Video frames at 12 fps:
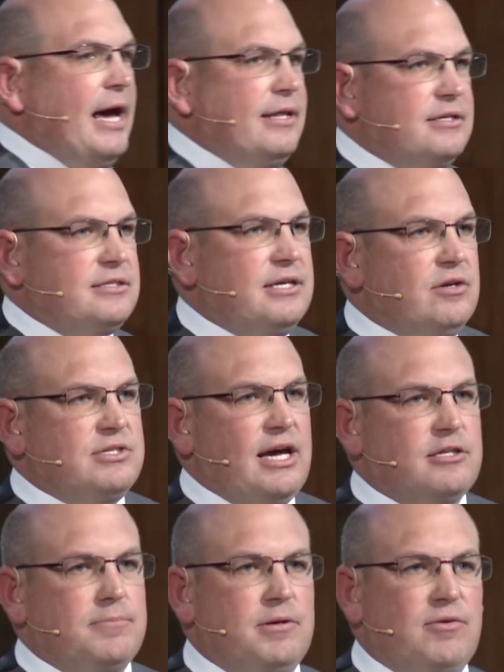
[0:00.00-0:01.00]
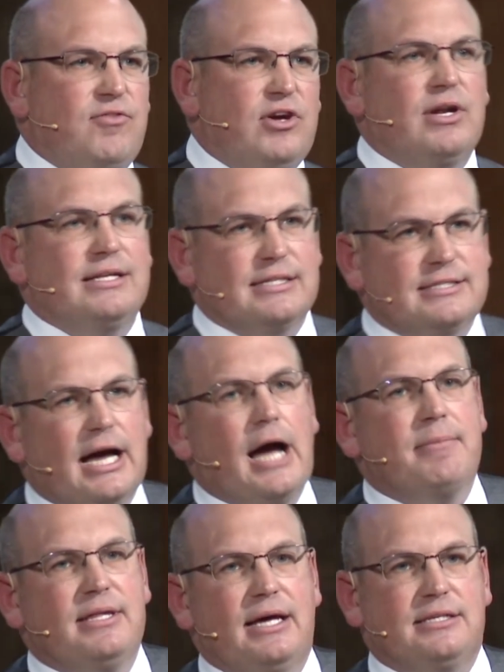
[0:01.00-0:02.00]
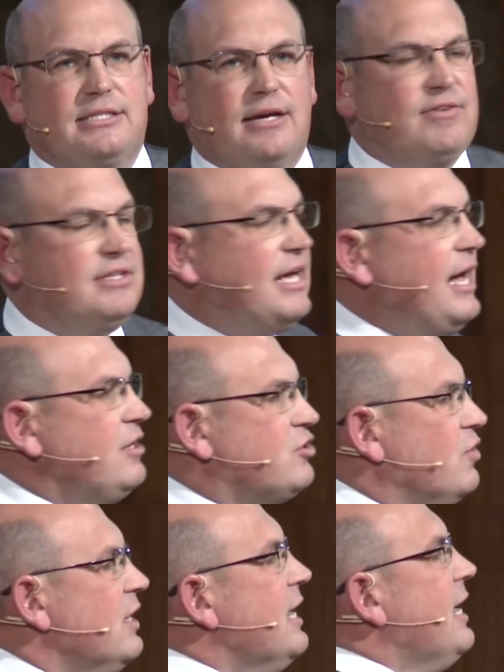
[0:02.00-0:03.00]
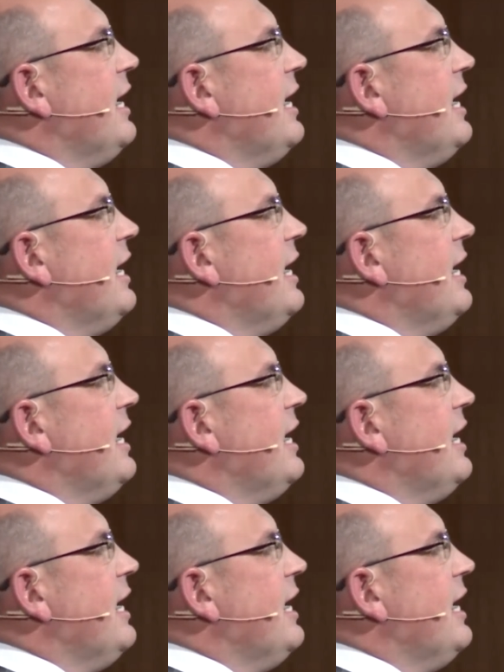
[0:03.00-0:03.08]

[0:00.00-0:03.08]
And the seals have to be revealed at the time of that seventh angel.